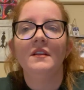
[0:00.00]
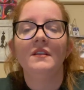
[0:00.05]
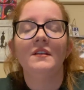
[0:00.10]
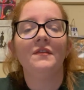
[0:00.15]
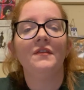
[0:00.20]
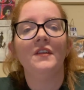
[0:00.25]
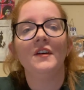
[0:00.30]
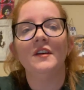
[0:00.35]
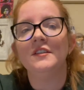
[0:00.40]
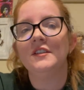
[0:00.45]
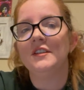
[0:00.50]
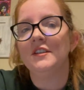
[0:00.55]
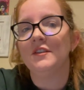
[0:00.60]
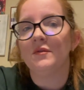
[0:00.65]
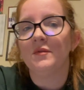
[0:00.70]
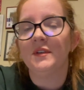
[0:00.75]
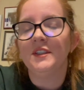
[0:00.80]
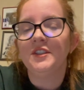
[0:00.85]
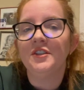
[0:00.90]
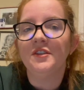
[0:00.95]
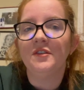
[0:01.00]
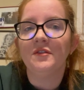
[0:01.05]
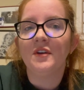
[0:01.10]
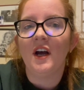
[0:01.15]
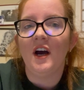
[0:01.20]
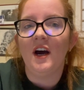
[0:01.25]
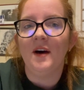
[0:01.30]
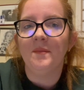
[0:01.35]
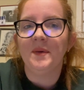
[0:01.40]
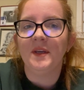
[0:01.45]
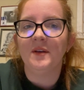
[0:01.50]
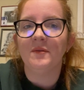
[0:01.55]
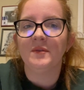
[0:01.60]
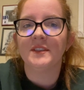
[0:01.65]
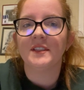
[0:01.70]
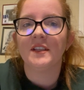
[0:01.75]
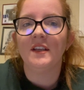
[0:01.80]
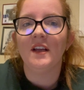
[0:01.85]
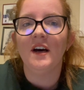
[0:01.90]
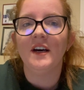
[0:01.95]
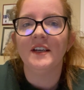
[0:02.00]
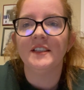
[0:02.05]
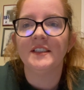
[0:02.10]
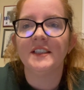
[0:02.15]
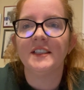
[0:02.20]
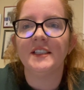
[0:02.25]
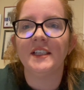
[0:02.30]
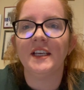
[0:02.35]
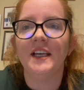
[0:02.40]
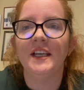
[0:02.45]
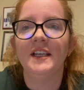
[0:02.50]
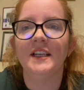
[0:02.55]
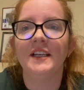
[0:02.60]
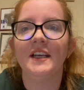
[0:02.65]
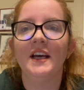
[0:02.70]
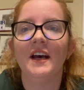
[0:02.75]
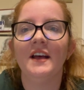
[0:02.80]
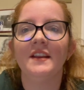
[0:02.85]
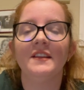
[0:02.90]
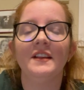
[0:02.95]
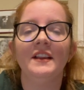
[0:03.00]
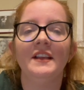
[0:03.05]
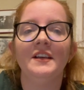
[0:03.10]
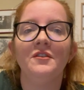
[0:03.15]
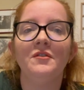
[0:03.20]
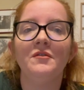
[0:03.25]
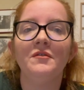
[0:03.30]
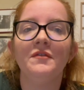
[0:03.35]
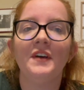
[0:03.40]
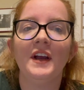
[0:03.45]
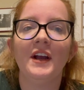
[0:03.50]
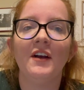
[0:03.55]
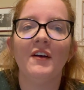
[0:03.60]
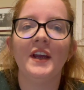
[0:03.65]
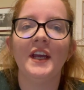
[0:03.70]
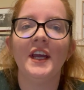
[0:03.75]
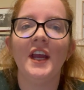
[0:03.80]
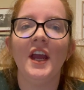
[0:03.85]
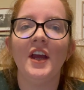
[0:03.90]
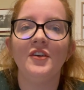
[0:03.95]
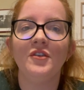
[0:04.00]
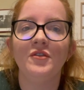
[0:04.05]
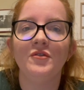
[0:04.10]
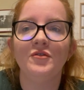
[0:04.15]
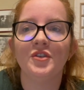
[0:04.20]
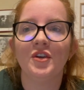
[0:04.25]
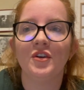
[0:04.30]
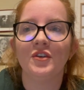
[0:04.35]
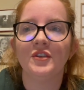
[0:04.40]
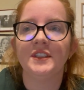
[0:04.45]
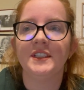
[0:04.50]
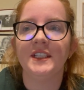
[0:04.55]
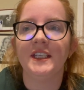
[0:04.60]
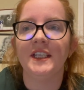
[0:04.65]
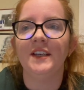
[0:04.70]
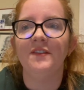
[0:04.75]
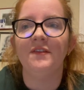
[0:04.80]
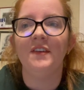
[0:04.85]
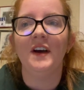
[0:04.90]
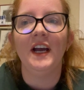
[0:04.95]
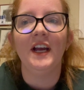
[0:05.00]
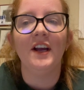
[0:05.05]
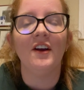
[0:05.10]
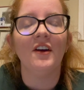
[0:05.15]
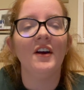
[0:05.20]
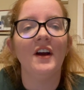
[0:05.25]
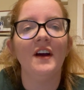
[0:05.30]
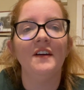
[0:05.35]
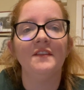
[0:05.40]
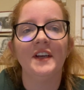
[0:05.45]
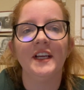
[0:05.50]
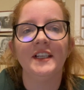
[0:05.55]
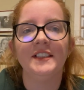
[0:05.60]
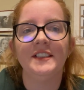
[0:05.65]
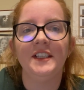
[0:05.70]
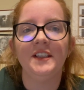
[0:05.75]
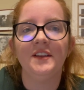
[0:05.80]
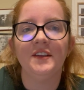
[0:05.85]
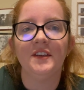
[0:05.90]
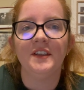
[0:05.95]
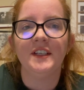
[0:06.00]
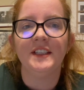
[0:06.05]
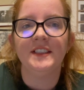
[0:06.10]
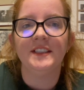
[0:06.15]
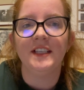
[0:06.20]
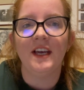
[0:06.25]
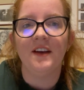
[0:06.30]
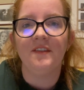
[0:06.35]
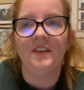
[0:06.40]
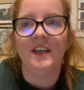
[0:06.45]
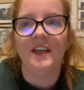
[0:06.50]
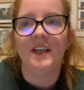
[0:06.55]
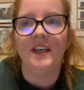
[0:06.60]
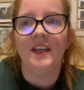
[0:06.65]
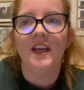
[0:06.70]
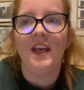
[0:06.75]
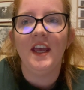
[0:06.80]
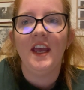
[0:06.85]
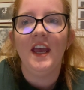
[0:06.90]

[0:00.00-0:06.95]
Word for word: The first original copy was lost in Little Ferry, New Jersey fire of 1937,